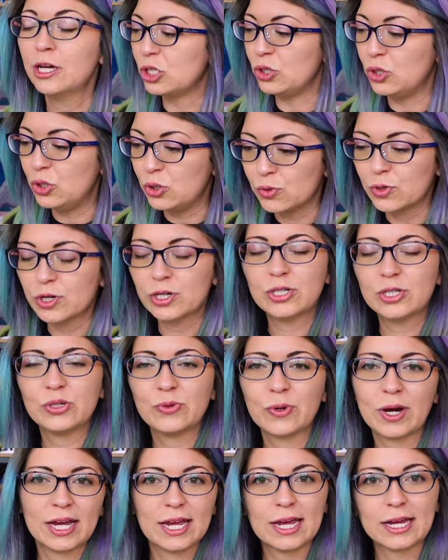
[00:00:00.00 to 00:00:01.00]
nor
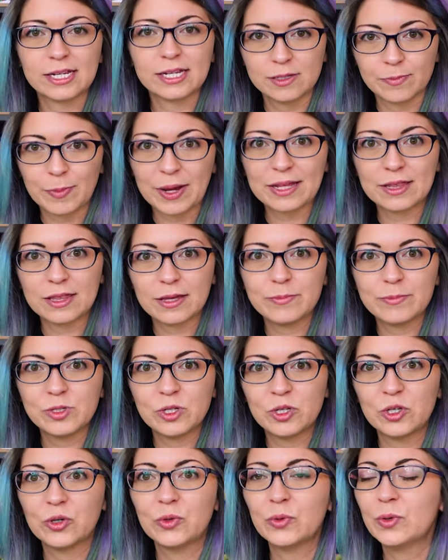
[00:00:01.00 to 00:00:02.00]
do I expect them
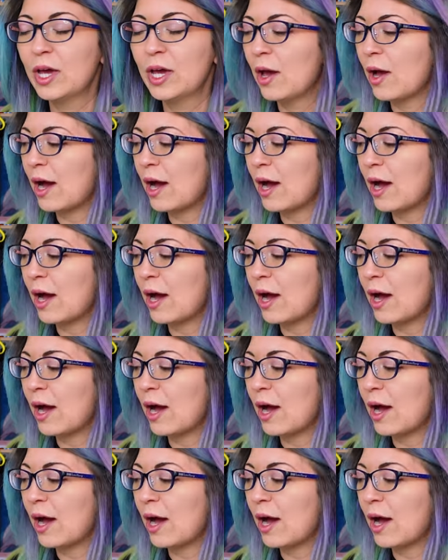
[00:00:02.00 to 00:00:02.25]
to.